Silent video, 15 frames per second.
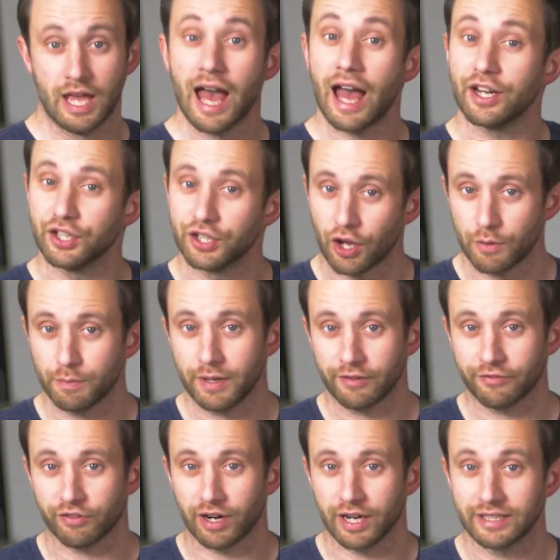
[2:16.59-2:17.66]
and don't be
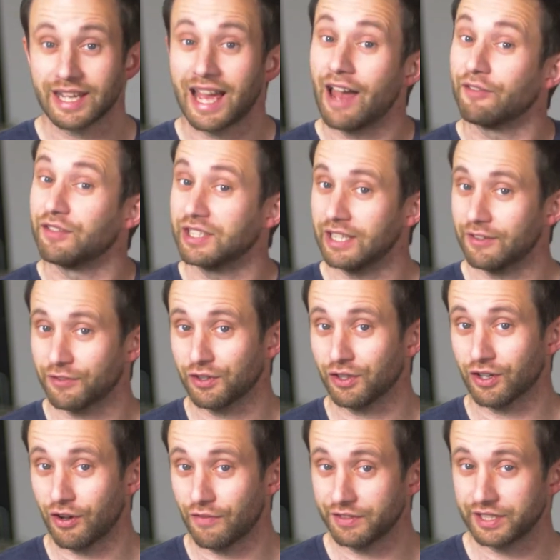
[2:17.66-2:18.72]
afraid to have
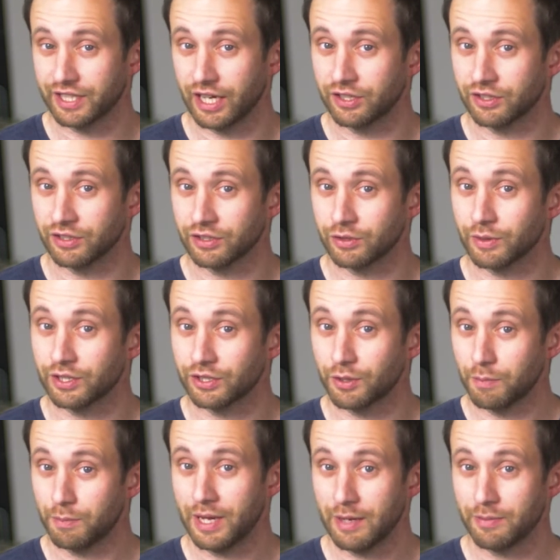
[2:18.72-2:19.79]
difficult conversations with
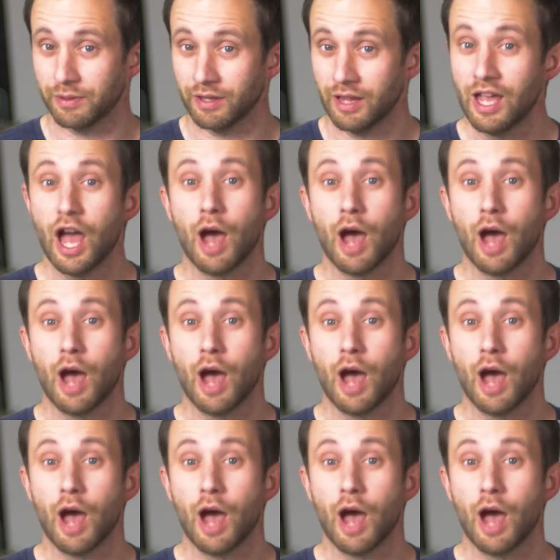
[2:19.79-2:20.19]
some people